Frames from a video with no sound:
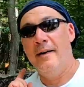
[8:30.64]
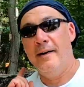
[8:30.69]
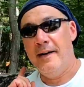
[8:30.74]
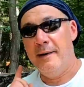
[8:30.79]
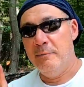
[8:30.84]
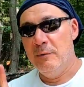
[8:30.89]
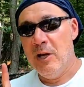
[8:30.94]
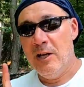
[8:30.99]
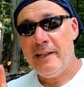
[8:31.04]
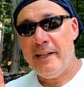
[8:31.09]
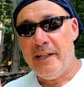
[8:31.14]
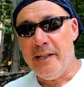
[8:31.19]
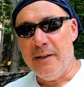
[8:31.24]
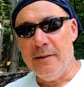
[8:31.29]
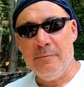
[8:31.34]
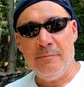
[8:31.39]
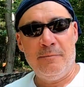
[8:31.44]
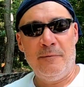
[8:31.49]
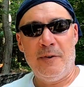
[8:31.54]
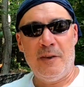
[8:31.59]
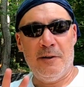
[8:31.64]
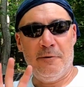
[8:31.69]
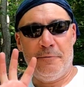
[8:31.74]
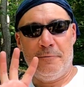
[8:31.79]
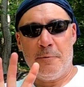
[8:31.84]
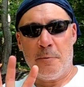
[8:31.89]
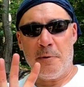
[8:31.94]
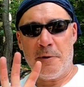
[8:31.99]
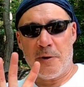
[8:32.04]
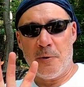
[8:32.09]
I'm lucky. The
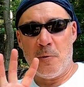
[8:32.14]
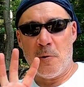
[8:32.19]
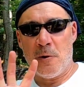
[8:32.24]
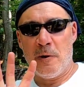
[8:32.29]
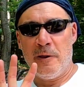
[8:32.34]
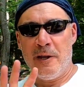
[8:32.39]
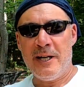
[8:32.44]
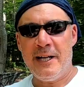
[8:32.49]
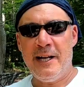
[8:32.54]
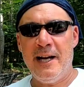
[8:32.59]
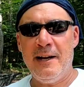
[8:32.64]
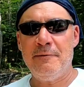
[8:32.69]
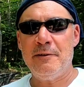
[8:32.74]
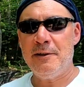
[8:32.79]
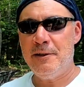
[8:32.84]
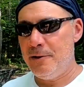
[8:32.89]
4th corner that I have to